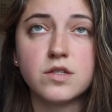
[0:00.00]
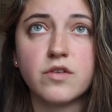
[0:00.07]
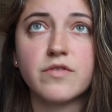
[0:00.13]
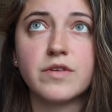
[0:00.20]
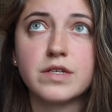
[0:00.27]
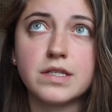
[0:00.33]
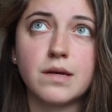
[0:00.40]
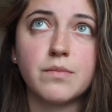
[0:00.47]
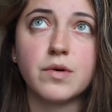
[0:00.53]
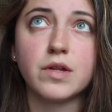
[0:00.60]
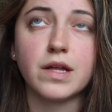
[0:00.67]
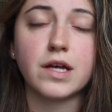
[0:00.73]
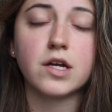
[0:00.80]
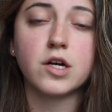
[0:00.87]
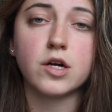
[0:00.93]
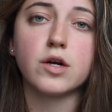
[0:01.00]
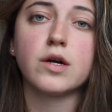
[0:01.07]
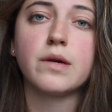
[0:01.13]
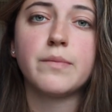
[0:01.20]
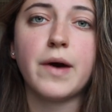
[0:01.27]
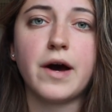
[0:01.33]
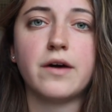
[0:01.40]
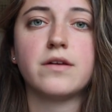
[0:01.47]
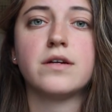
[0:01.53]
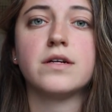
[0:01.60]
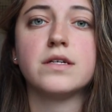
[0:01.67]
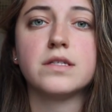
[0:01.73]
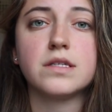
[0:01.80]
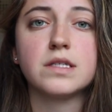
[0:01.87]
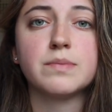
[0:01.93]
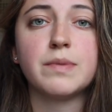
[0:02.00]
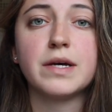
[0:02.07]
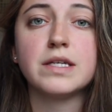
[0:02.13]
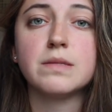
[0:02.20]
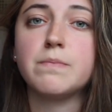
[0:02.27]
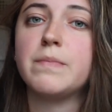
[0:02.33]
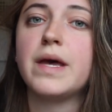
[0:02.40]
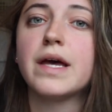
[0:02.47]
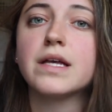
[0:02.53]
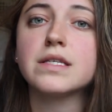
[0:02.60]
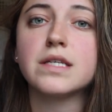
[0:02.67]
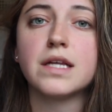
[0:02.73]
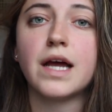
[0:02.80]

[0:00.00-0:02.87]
So for example, like curry powder is a spice mix.